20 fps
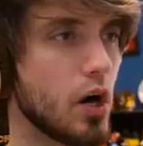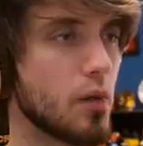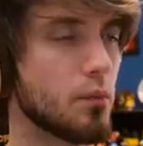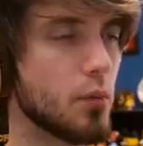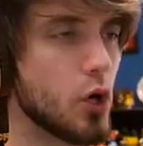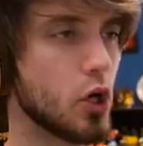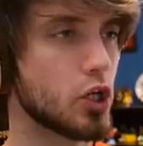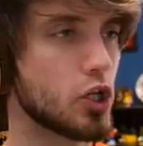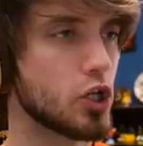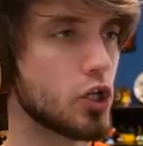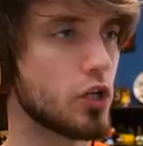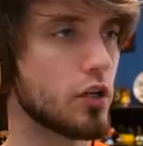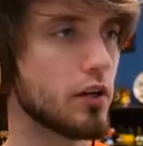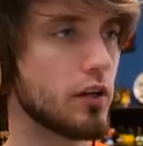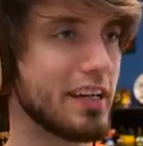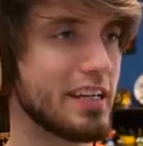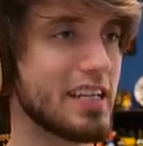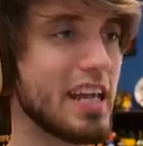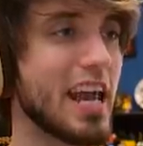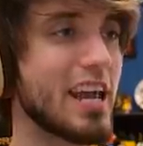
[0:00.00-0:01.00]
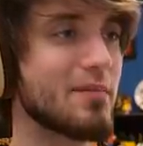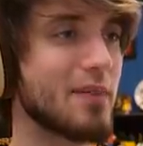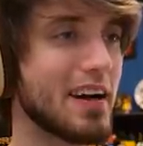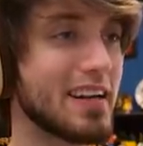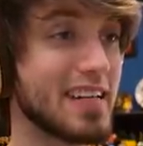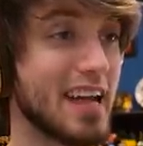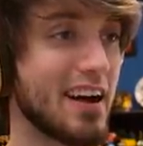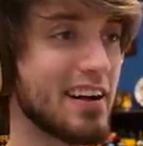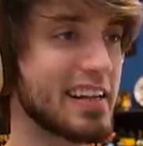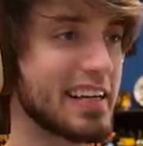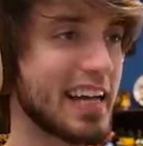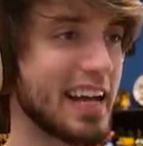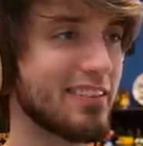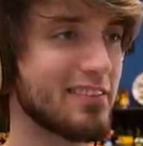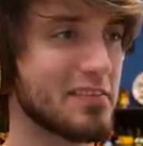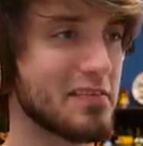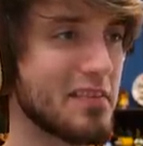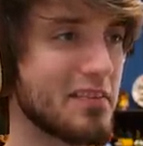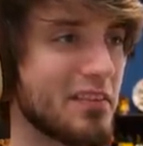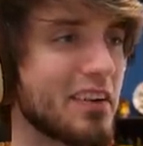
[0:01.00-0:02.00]
Butch. He's in my town, I can't
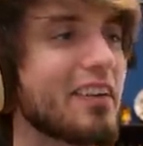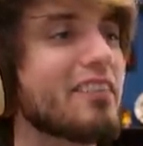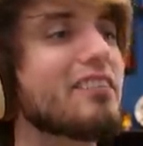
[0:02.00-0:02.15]
remember